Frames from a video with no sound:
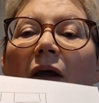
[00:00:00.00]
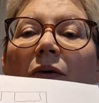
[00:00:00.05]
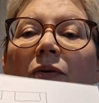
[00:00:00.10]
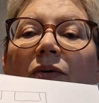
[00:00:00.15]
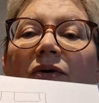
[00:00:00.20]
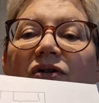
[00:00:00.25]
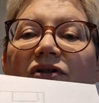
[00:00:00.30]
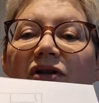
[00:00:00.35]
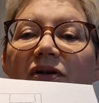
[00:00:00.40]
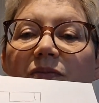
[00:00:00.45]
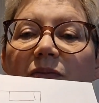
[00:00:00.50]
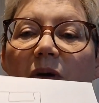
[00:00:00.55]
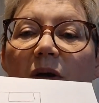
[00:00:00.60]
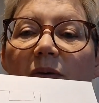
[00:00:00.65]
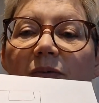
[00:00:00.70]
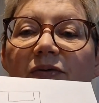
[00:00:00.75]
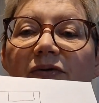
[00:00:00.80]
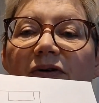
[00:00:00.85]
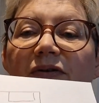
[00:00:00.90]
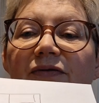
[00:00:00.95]
which is my
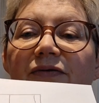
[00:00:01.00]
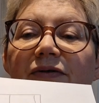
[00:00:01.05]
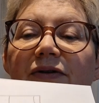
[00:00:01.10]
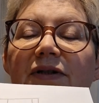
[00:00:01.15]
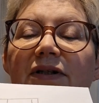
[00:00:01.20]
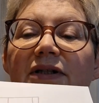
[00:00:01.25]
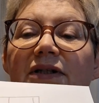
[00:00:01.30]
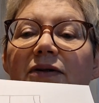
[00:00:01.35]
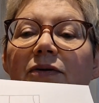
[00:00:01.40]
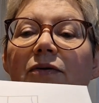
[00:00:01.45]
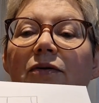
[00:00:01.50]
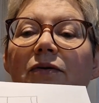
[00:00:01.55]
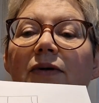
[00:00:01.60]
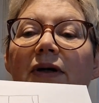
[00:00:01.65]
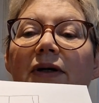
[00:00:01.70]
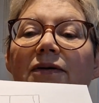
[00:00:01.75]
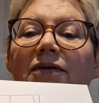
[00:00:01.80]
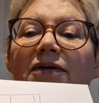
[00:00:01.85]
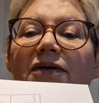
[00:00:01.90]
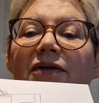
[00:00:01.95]
preference,
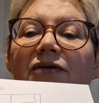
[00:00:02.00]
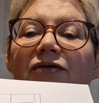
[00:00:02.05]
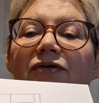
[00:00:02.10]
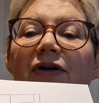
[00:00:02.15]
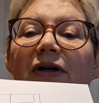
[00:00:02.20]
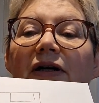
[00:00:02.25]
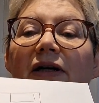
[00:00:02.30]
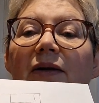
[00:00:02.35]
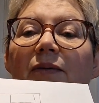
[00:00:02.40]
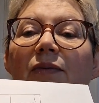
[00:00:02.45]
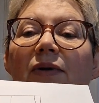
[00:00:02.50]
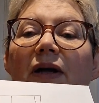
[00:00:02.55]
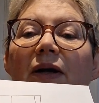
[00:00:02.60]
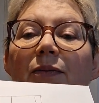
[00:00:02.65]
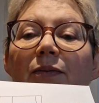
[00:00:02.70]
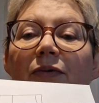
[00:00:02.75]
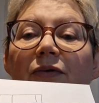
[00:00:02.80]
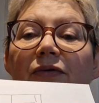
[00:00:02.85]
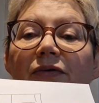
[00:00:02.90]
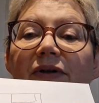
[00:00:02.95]
or else a trailing
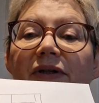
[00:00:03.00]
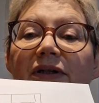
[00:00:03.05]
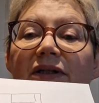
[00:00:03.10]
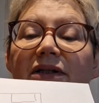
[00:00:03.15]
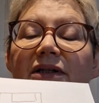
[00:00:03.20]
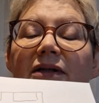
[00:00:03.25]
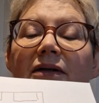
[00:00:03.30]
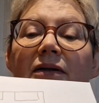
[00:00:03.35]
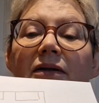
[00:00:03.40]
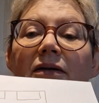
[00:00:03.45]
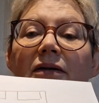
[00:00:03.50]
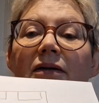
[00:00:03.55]
blackberries.